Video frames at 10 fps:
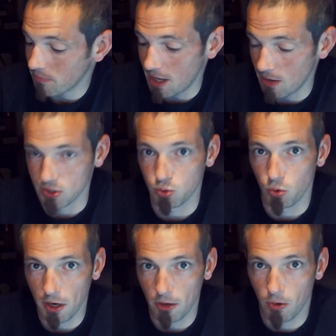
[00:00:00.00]
It was
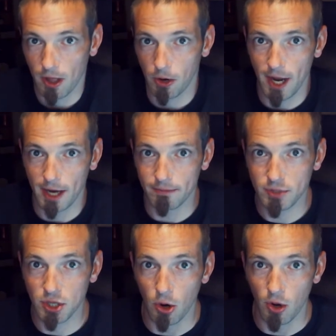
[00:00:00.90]
really, really great.
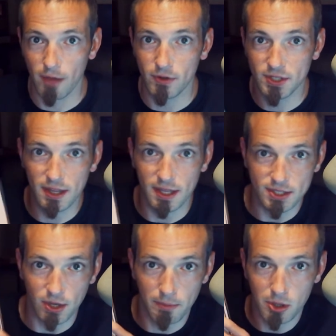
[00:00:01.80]
So if you see this
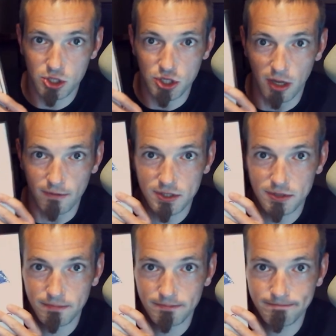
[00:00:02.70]
on the
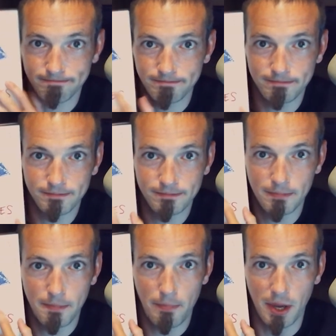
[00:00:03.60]
bookshelves,
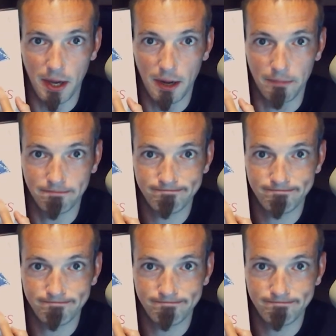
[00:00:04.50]
pick it up.